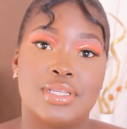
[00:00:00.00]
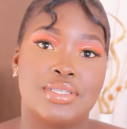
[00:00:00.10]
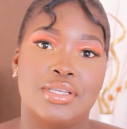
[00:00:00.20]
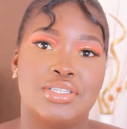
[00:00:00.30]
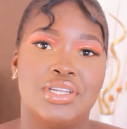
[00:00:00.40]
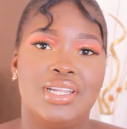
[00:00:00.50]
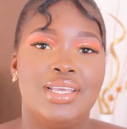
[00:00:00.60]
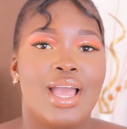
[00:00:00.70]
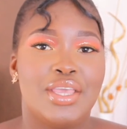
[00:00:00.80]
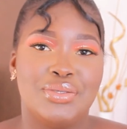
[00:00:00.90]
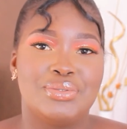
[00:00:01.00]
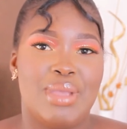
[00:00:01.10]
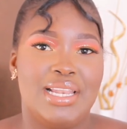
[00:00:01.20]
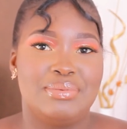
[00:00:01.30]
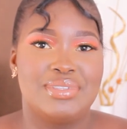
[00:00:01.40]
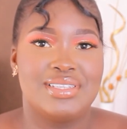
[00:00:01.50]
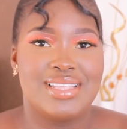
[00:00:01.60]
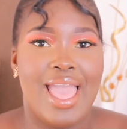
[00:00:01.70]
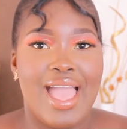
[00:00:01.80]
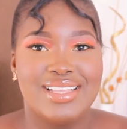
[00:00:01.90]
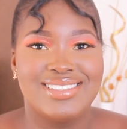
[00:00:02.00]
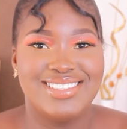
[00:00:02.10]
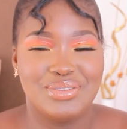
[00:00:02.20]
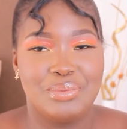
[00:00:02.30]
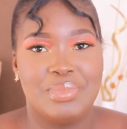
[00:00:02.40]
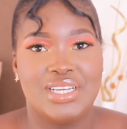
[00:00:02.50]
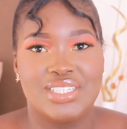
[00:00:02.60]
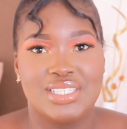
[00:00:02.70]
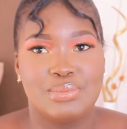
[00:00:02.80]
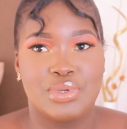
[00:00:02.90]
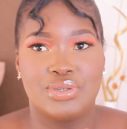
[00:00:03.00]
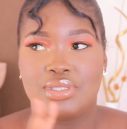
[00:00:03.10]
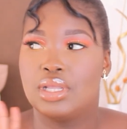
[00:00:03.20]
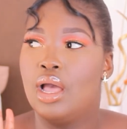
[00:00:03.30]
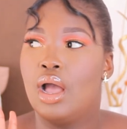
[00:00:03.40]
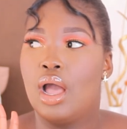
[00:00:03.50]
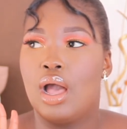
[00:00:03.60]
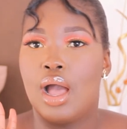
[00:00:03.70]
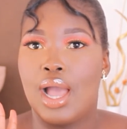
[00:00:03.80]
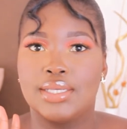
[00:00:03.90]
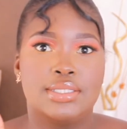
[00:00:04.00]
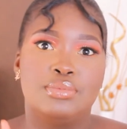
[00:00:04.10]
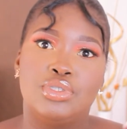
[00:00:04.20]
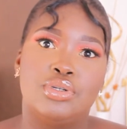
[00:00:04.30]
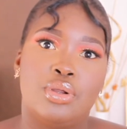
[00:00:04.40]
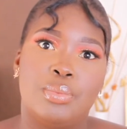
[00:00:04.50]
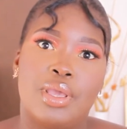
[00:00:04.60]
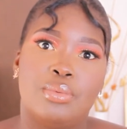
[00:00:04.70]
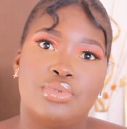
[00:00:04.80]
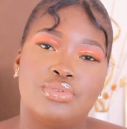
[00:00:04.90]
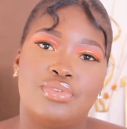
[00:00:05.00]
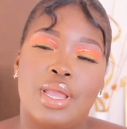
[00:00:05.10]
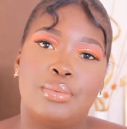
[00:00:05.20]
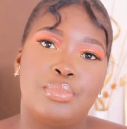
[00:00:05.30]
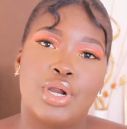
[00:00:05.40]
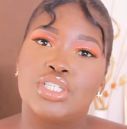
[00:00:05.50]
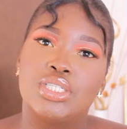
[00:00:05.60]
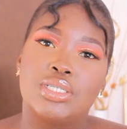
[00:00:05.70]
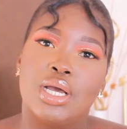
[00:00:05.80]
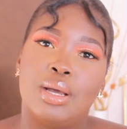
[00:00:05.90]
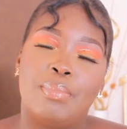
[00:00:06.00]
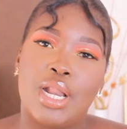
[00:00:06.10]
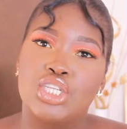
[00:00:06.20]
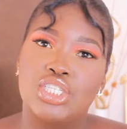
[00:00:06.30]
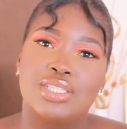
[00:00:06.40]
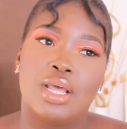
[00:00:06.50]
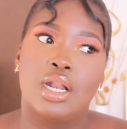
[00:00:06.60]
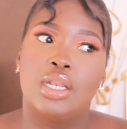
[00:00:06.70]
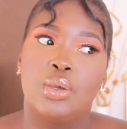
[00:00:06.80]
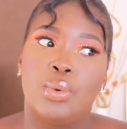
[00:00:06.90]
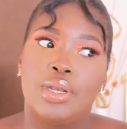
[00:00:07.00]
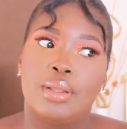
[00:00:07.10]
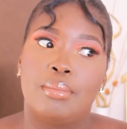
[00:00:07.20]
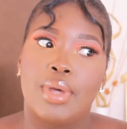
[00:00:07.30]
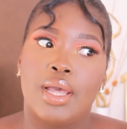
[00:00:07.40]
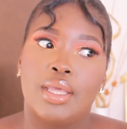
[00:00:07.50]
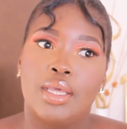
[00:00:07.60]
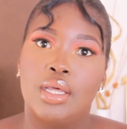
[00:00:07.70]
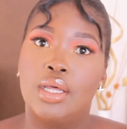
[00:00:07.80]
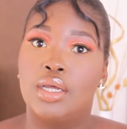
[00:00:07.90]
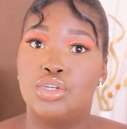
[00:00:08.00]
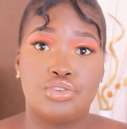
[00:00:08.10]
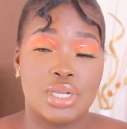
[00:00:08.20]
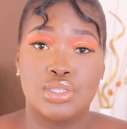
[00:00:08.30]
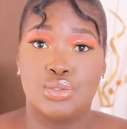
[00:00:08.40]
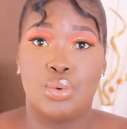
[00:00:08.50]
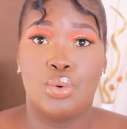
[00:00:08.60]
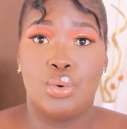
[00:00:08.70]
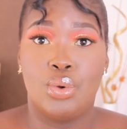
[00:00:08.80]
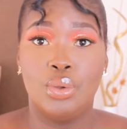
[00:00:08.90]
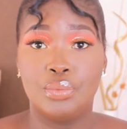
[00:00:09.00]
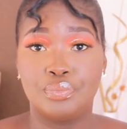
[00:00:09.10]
Essentially I use my lipsticks as liquid blushes because I seem to not be able to find blushes that are liquid in my drugstore,